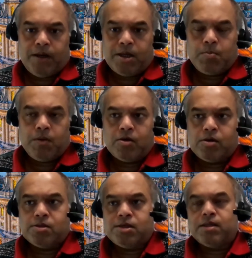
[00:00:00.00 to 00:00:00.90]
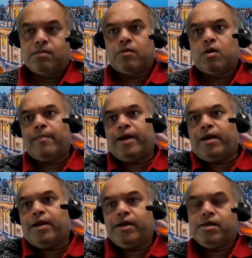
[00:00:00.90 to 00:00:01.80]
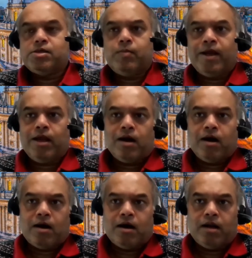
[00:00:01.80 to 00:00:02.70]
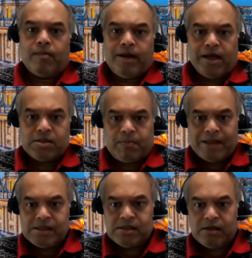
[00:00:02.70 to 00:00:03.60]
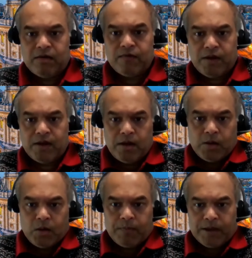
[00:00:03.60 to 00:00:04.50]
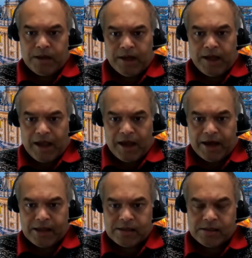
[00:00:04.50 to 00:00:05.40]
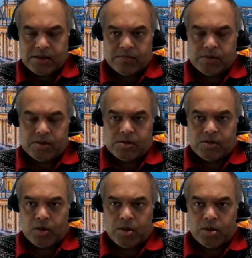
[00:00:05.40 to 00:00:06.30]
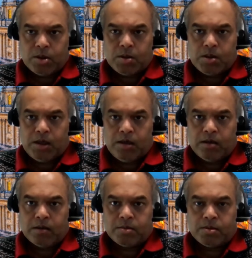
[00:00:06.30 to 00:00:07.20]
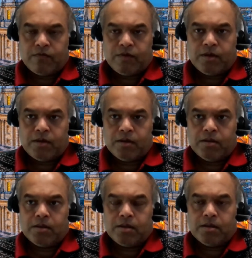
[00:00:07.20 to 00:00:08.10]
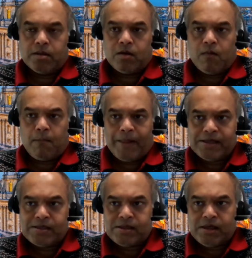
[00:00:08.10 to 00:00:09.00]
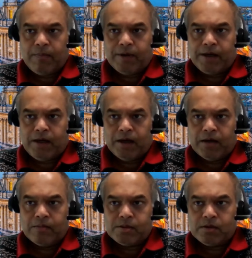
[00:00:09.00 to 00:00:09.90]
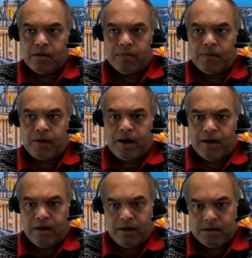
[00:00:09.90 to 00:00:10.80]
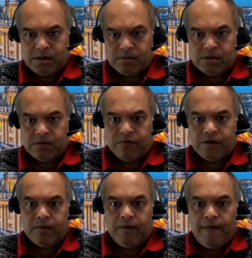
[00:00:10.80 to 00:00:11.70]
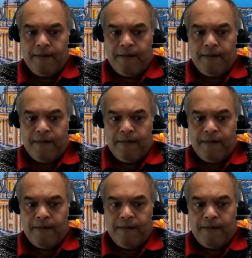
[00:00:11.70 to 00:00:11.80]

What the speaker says: Yes, because at the moment it is very hard and very expensive to build AI systems, not just in terms of the complexity, but in terms of the